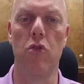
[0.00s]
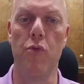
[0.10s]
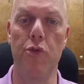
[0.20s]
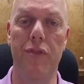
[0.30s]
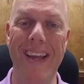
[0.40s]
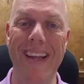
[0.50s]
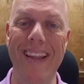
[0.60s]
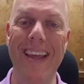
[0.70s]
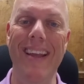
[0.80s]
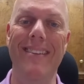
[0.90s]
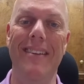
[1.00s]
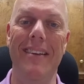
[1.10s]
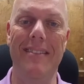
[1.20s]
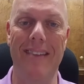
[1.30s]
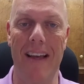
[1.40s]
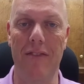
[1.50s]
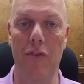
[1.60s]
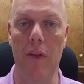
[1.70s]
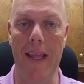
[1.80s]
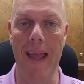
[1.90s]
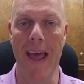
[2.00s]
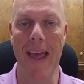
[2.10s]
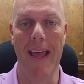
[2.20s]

to routinely and successfully